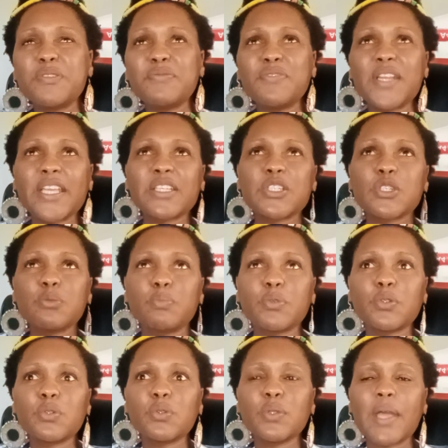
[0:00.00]
be
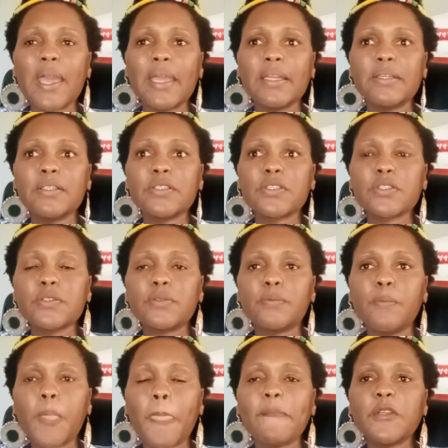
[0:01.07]
flexible and
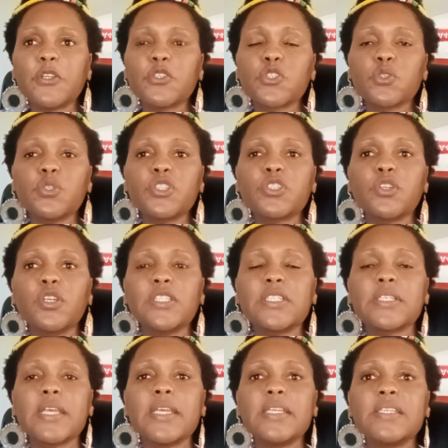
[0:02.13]
you know so it's
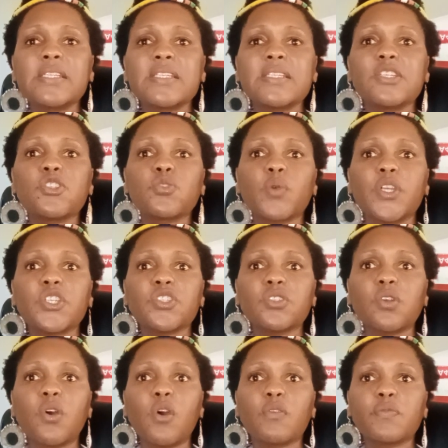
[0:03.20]
not a
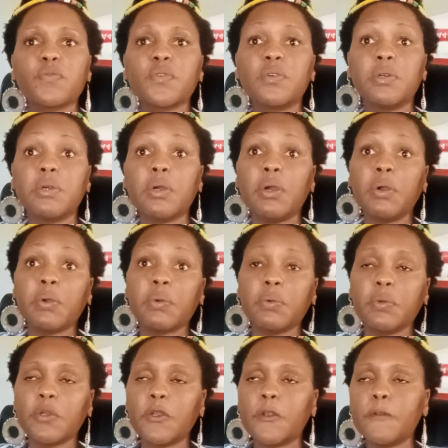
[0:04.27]
situation of oh
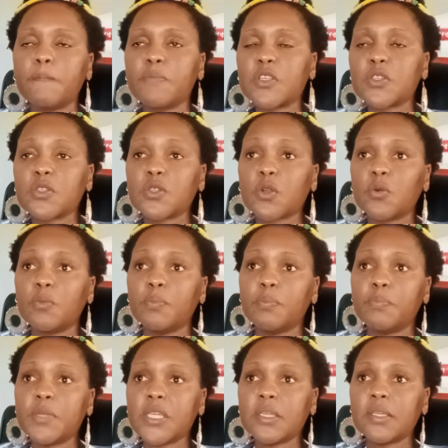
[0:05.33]
so
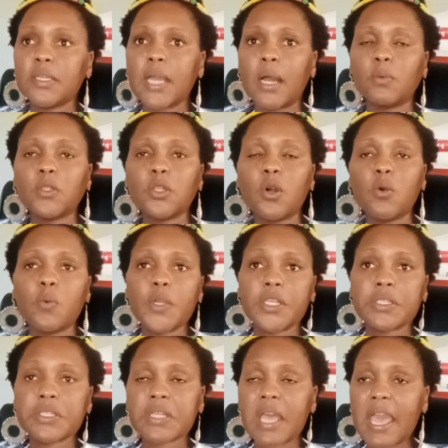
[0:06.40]
me i will
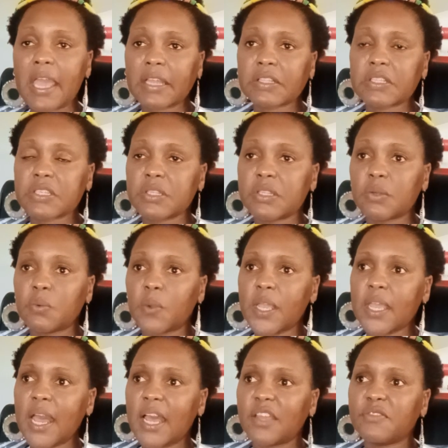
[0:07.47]
always act the
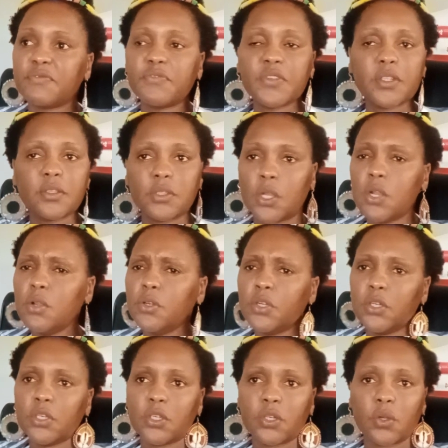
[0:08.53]
way i feel no
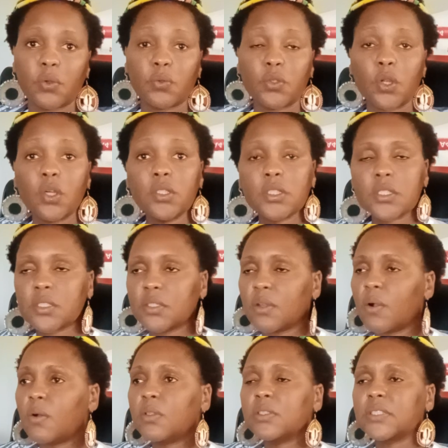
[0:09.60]
no no no not
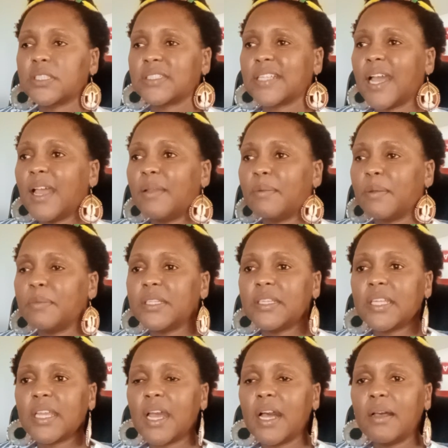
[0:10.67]
all the time i
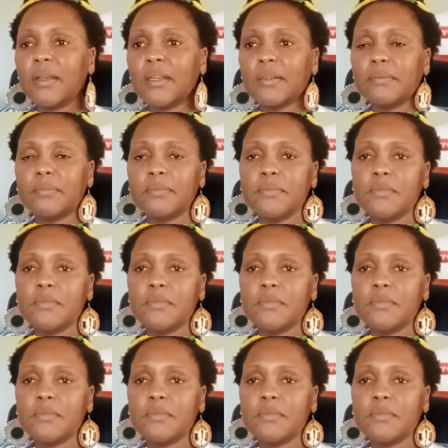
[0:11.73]
mean there are